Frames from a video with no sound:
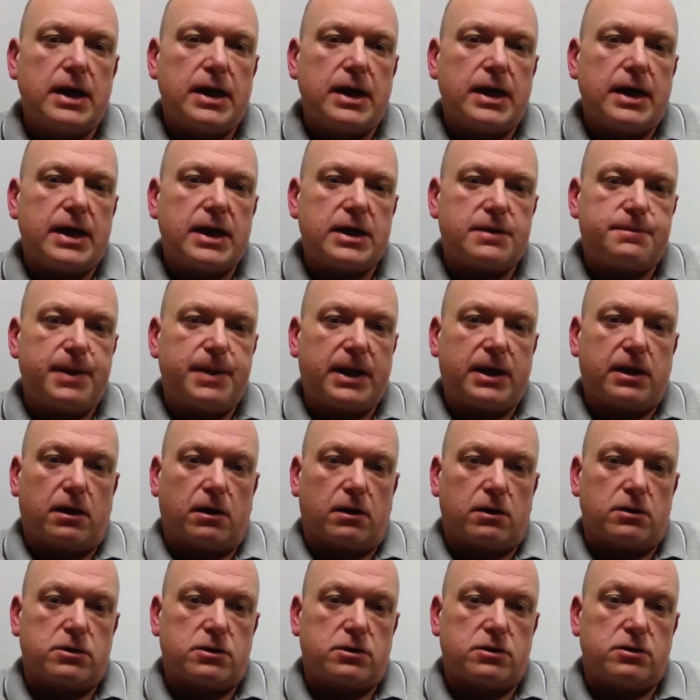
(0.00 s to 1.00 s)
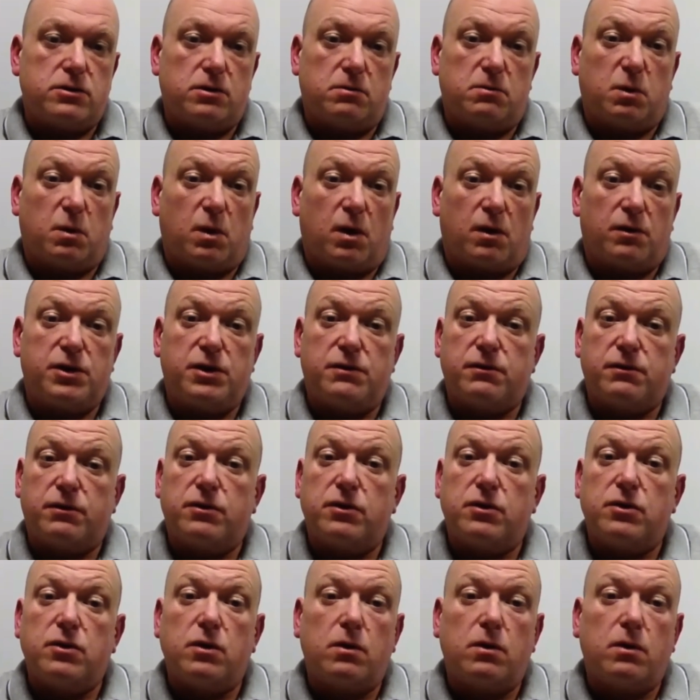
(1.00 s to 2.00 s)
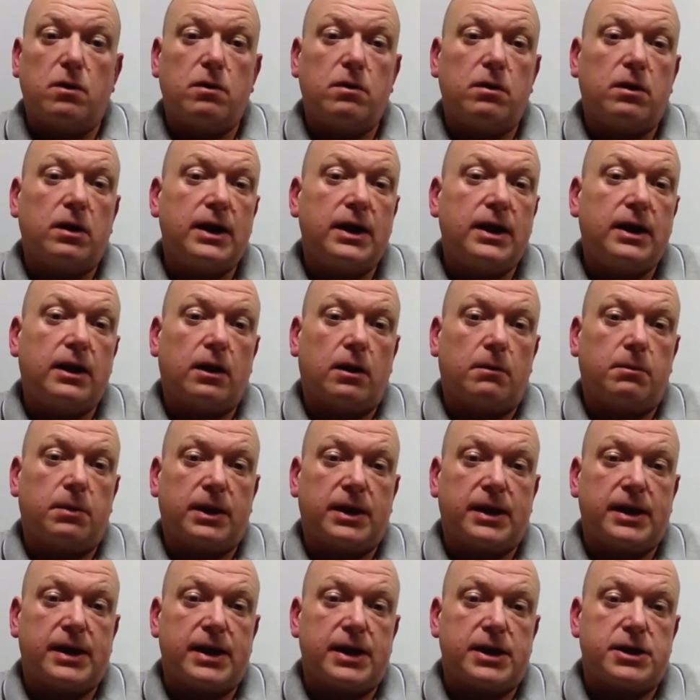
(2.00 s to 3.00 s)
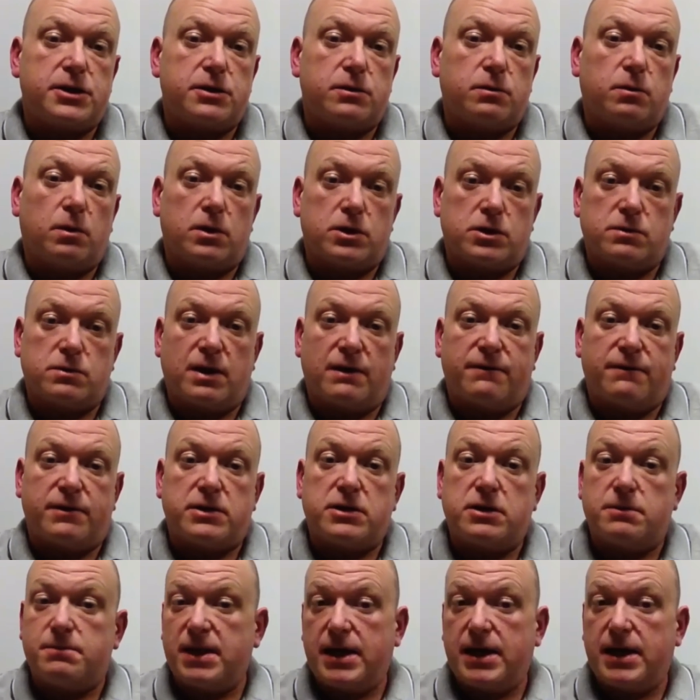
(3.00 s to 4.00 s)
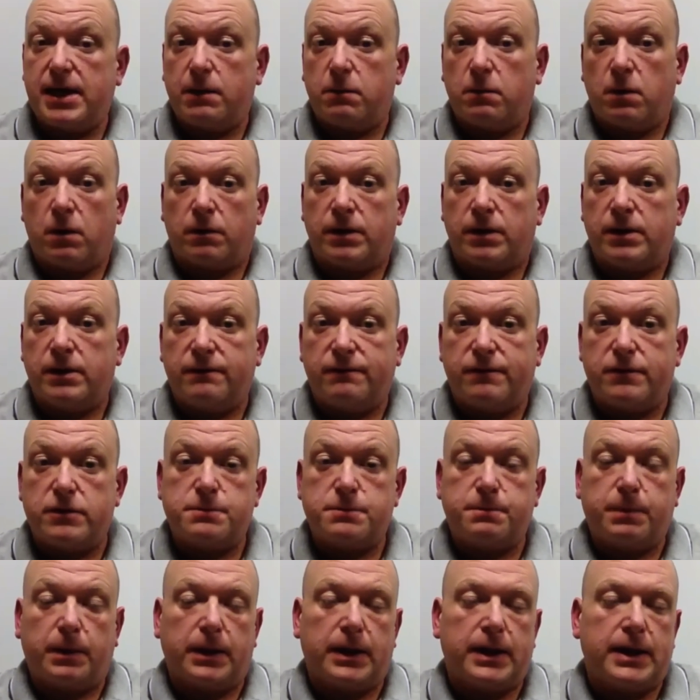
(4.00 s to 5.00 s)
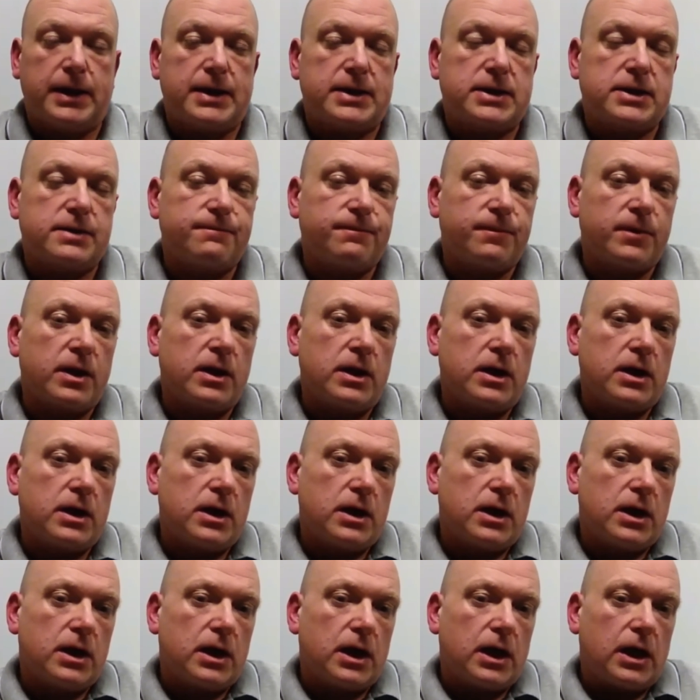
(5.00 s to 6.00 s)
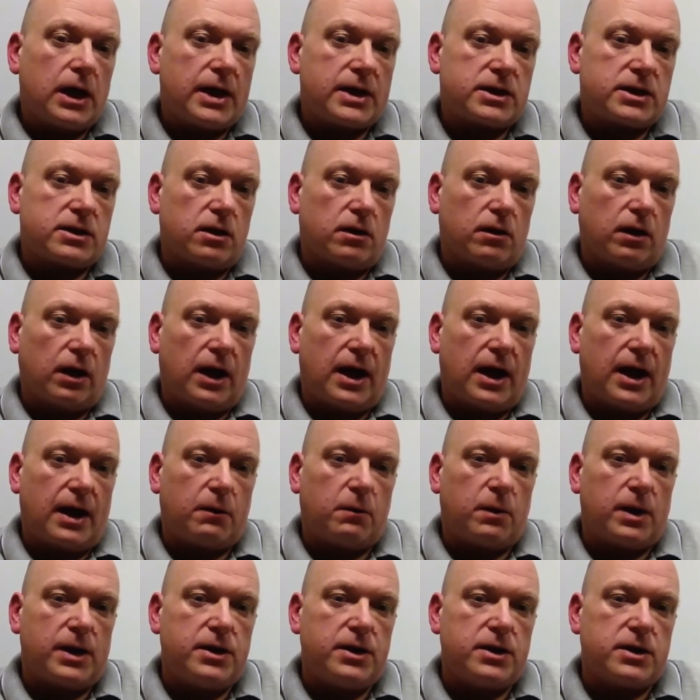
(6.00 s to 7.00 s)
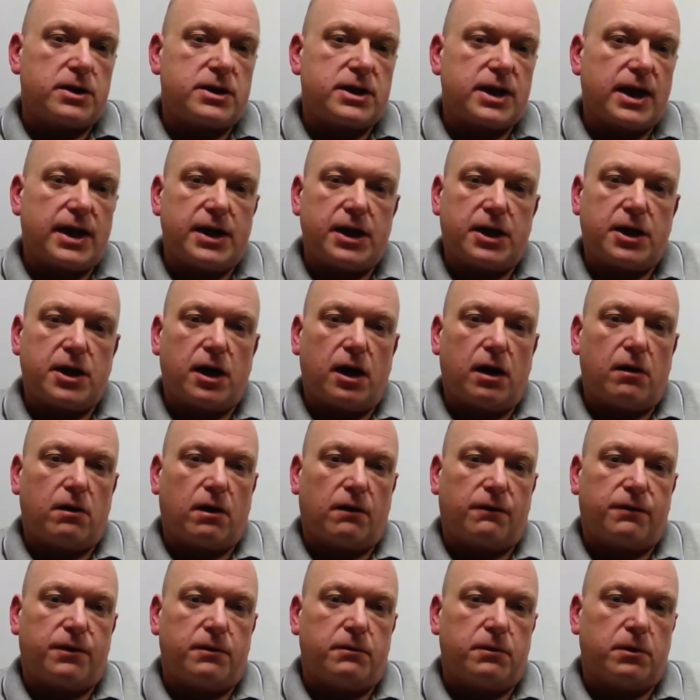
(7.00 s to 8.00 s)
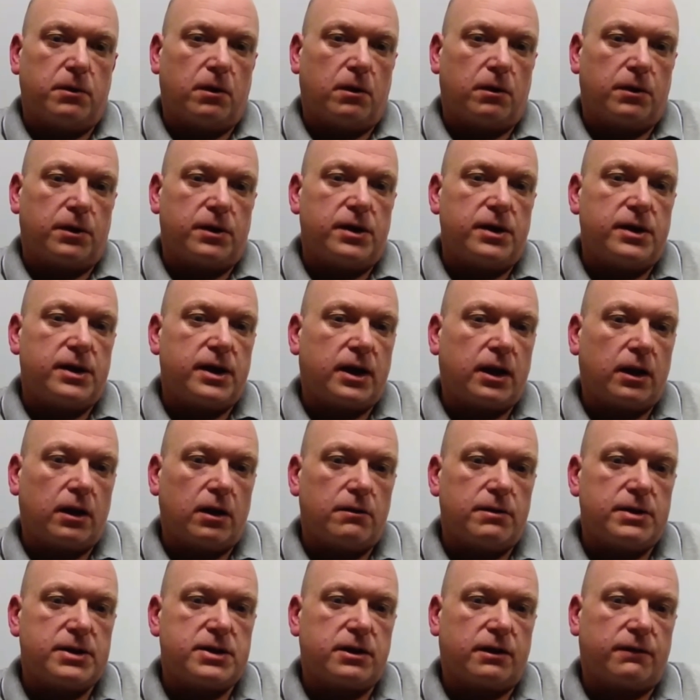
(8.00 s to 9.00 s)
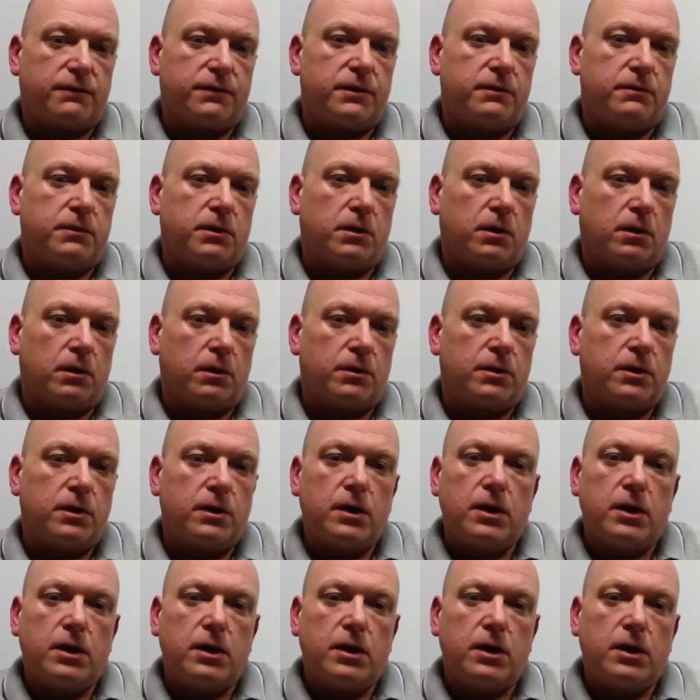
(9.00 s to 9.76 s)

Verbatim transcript: is because, number one, you're under no legal obligation whatsoever to make one in the first place. It's not like when you take your car off the road and you declare it off the road